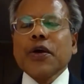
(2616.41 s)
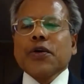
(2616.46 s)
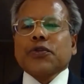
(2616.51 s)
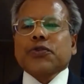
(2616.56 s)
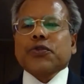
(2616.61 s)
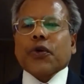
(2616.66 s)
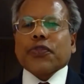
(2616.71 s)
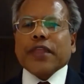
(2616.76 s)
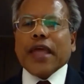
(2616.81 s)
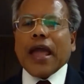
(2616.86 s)

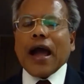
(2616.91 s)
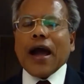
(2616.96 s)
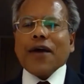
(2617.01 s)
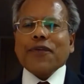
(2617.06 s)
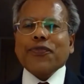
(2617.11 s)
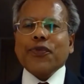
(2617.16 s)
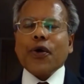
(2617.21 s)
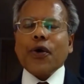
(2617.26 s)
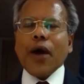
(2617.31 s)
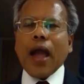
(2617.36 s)
So
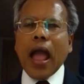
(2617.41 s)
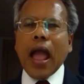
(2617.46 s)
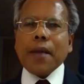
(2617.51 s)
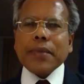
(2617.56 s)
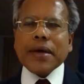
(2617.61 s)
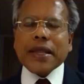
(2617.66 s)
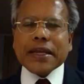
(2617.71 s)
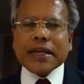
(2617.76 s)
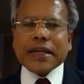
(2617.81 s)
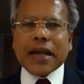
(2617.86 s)
therefore,
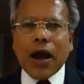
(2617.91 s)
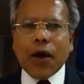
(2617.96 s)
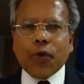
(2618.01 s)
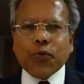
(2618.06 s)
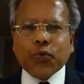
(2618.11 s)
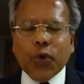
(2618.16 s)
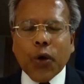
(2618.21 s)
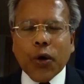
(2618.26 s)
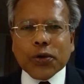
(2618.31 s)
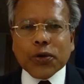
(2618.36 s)
America
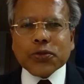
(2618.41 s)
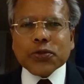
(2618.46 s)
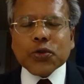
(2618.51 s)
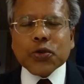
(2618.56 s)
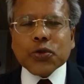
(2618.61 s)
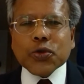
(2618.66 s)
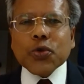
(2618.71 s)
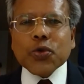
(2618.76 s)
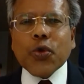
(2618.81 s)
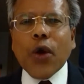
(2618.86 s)
wants
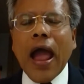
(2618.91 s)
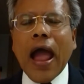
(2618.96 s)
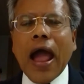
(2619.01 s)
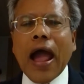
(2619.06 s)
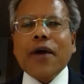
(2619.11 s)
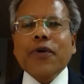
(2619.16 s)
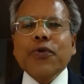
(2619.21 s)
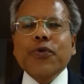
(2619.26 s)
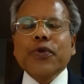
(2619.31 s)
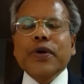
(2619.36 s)
to, to
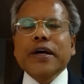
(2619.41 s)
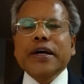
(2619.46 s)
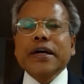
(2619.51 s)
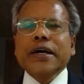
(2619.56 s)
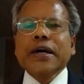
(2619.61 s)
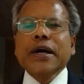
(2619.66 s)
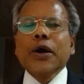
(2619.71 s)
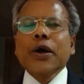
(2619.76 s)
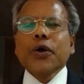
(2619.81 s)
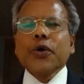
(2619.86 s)

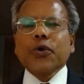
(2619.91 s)
have